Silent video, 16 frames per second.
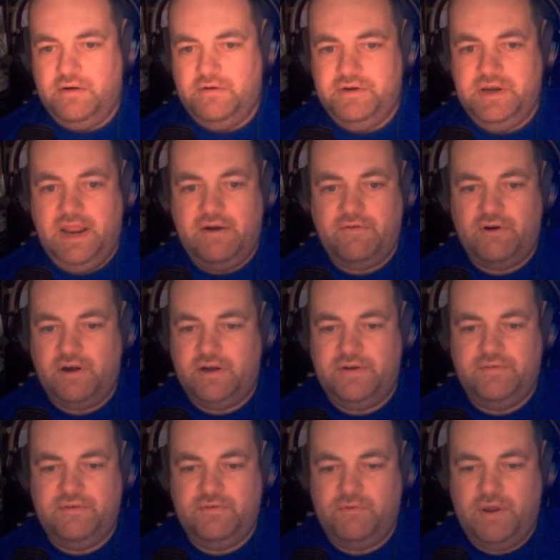Never
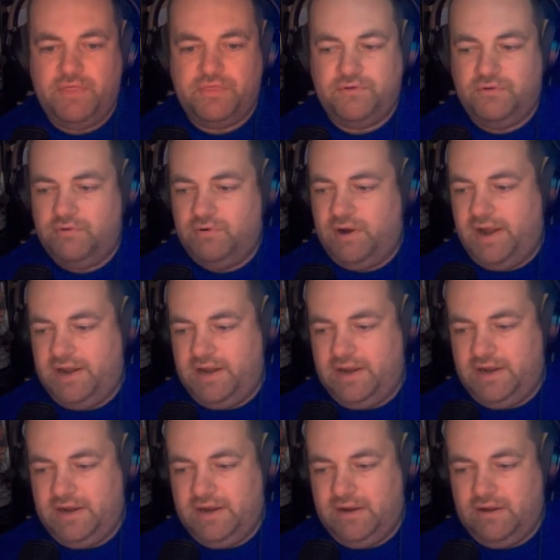even went through
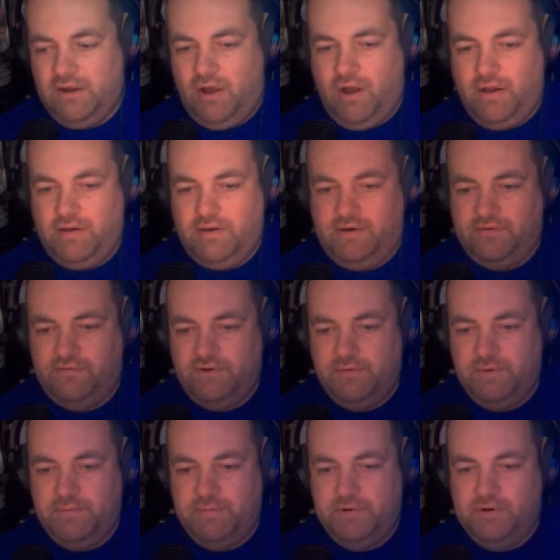any of all
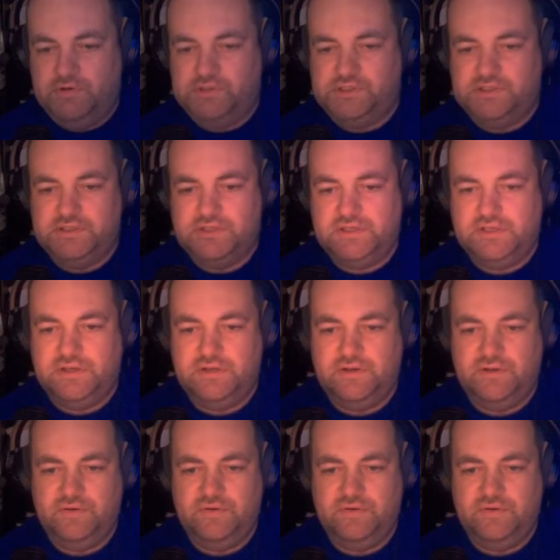my potions.